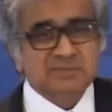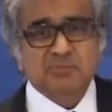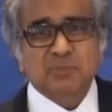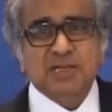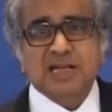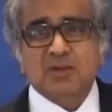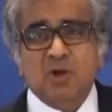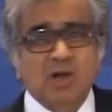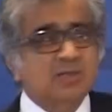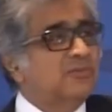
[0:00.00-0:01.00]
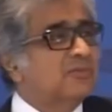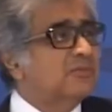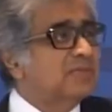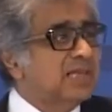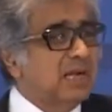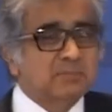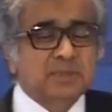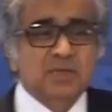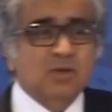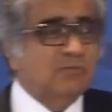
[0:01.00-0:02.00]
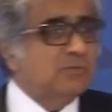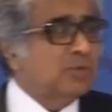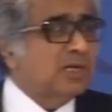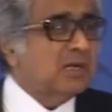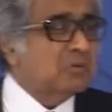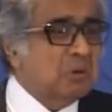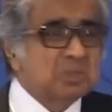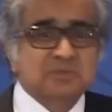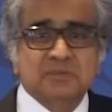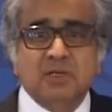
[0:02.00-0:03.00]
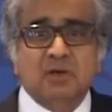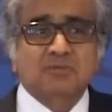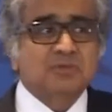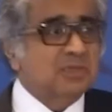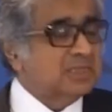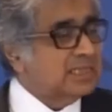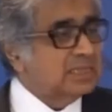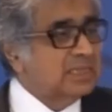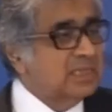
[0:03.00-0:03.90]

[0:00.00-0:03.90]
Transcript: We put it at odds with the company law, we put it at odds with the law of contract.